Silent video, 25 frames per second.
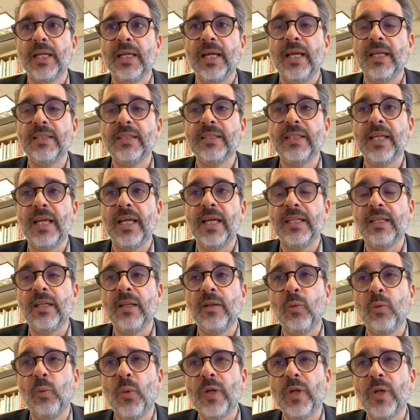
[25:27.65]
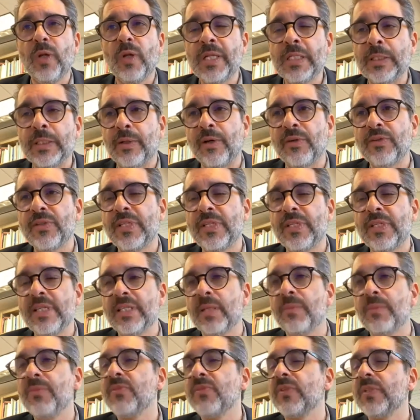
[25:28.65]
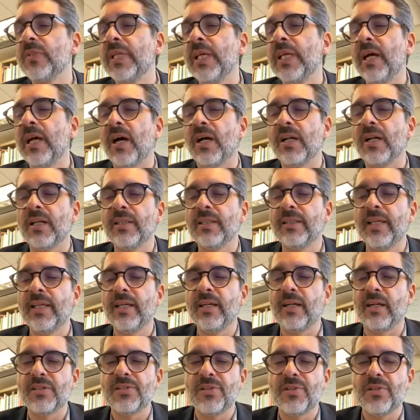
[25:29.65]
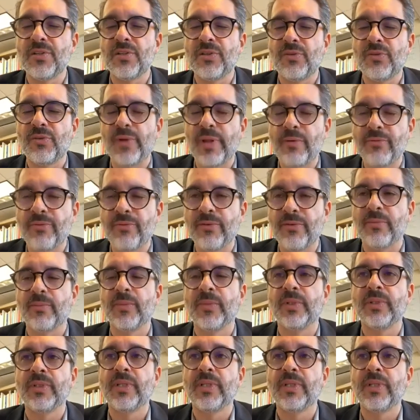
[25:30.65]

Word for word: And, and when mental health systems they are they are strengthened,